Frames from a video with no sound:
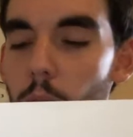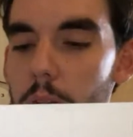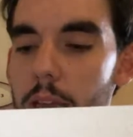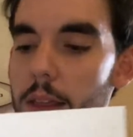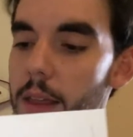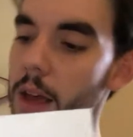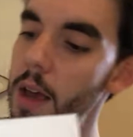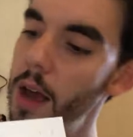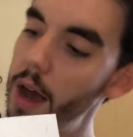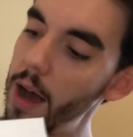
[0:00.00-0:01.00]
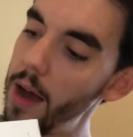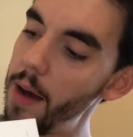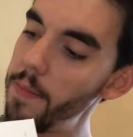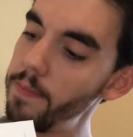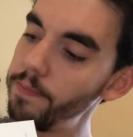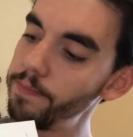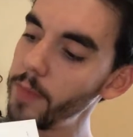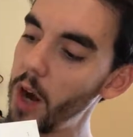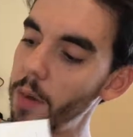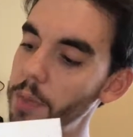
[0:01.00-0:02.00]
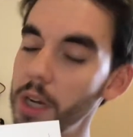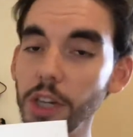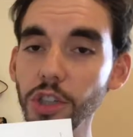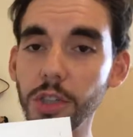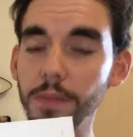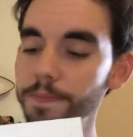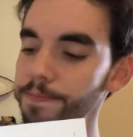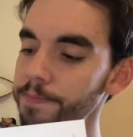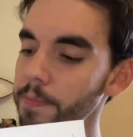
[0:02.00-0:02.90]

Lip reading: with our percussion,